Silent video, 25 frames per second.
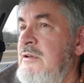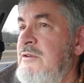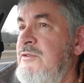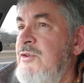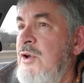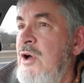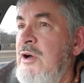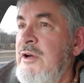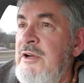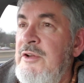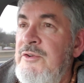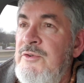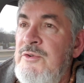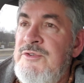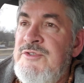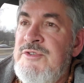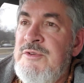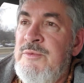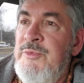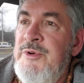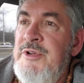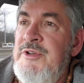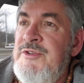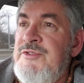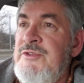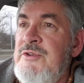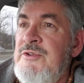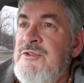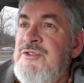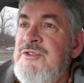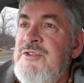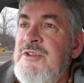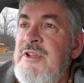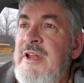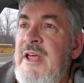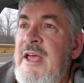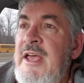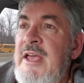So I'm going to do some
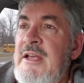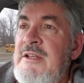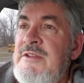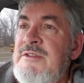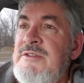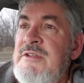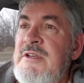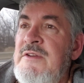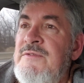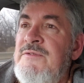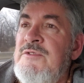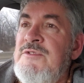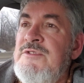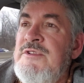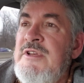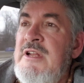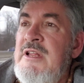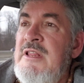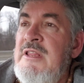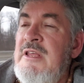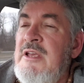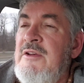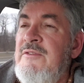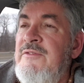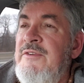research today and see if there's anything